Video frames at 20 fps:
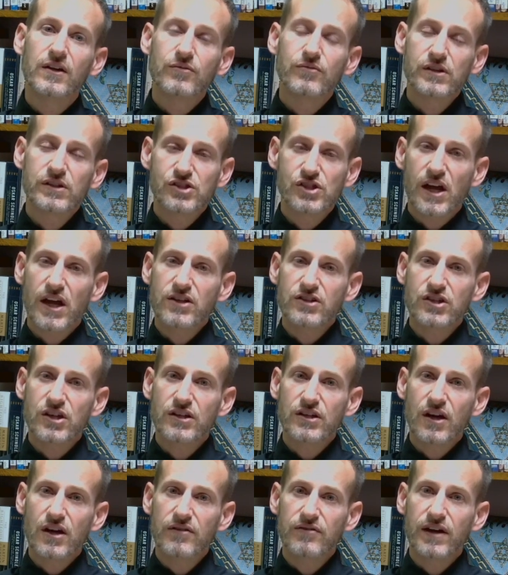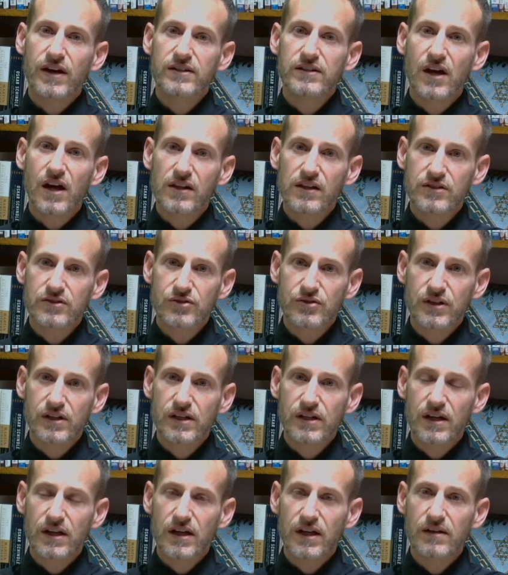Rejection of
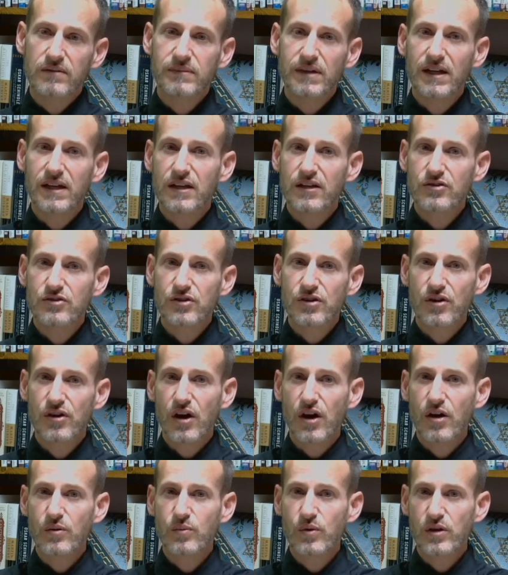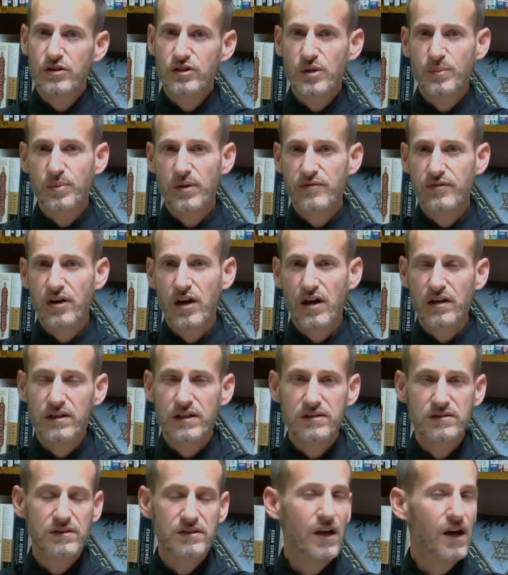idolatry and making sure our worship of God
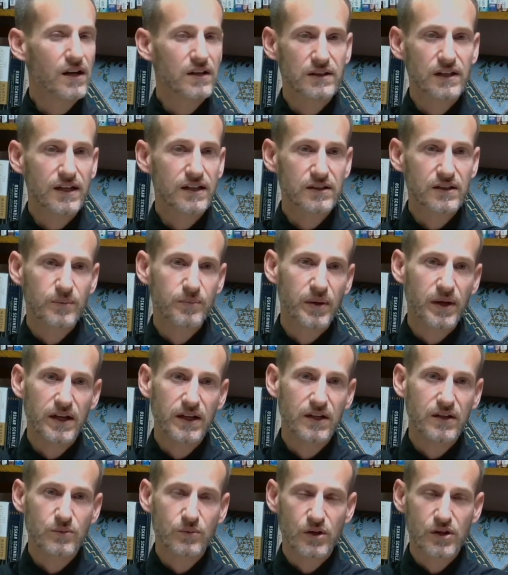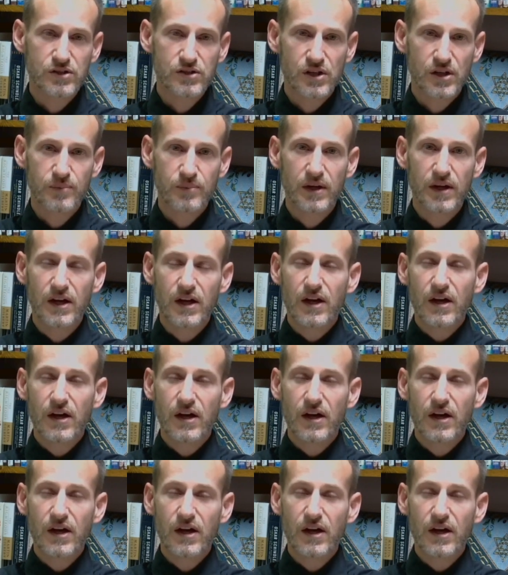is not like the pagan worship